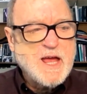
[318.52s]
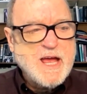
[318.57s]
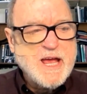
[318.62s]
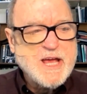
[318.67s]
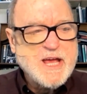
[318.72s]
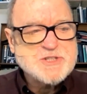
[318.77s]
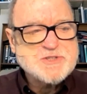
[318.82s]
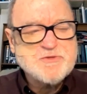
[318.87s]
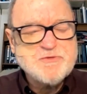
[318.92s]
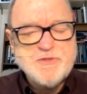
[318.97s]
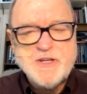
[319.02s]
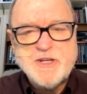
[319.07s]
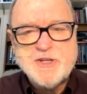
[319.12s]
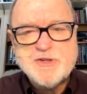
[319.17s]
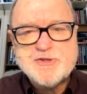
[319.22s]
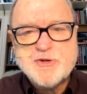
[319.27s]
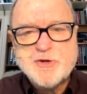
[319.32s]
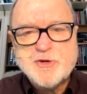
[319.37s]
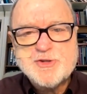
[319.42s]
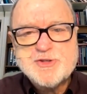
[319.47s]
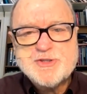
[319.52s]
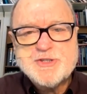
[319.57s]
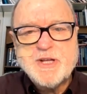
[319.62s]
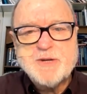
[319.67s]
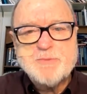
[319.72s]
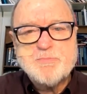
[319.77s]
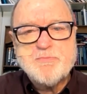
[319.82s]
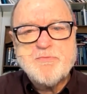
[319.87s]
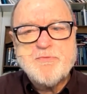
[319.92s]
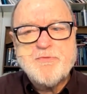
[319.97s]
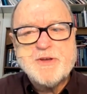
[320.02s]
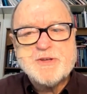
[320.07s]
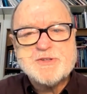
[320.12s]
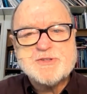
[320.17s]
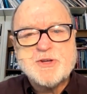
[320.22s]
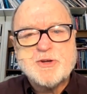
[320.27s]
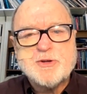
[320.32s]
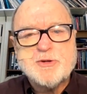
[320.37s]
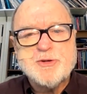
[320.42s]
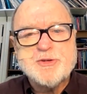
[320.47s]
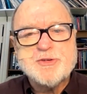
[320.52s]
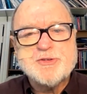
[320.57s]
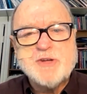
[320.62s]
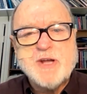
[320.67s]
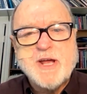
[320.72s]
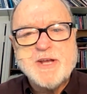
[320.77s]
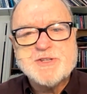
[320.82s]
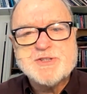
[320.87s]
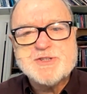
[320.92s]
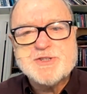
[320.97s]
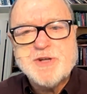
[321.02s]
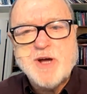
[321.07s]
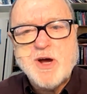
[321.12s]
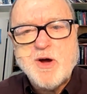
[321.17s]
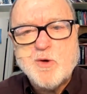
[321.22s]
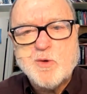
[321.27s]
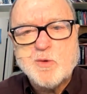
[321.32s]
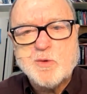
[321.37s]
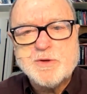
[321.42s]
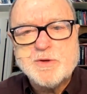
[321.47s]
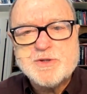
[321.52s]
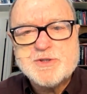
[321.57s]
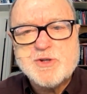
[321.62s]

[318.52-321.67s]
has features that physical states don't.